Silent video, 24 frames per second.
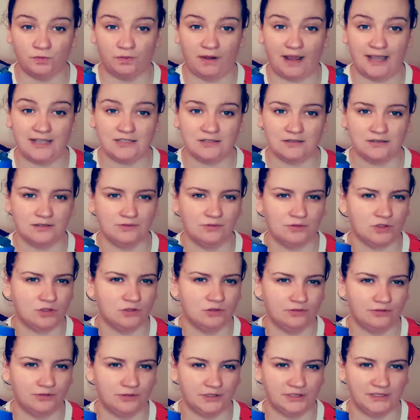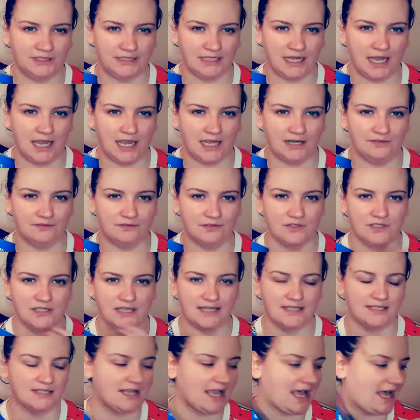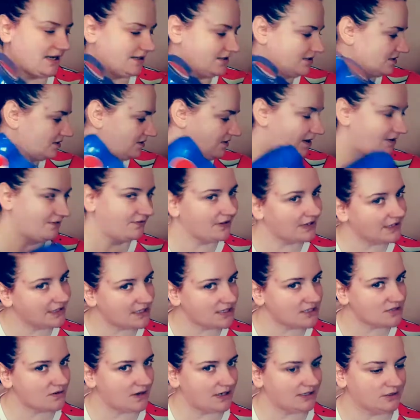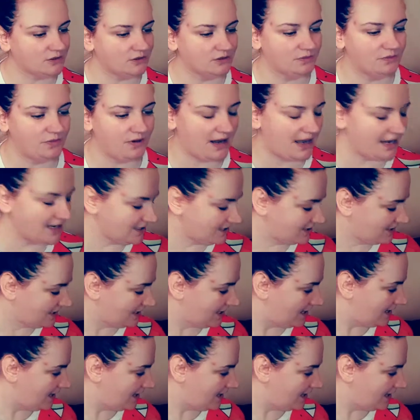price because it was $2.49 for 6 cans. So I think that's quite a good price.